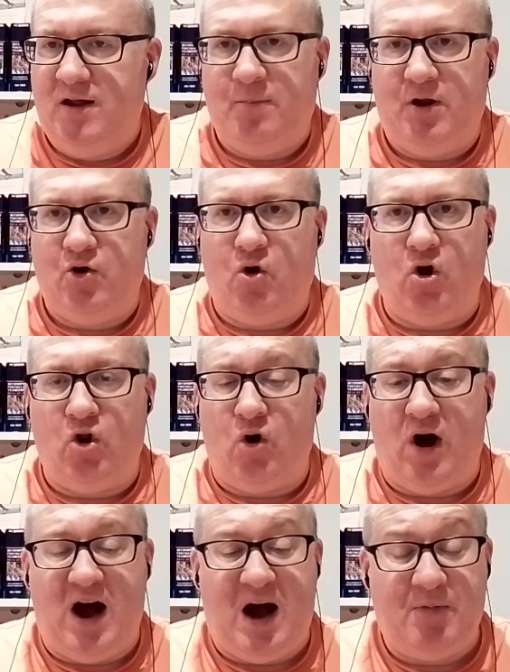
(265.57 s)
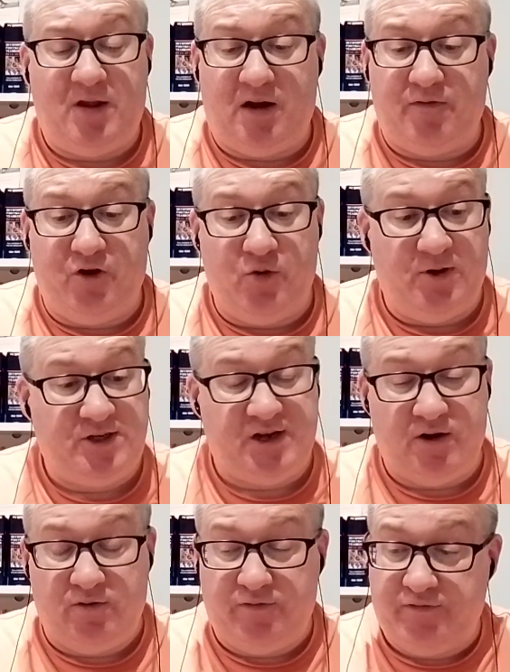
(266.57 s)
but not a lot happening. I found
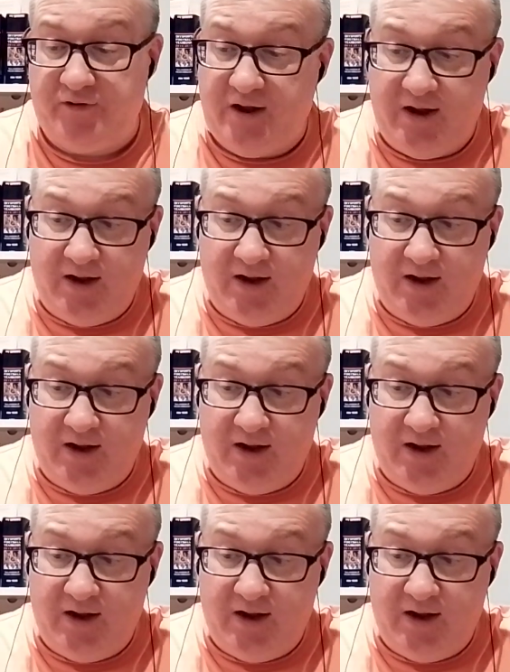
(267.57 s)
myself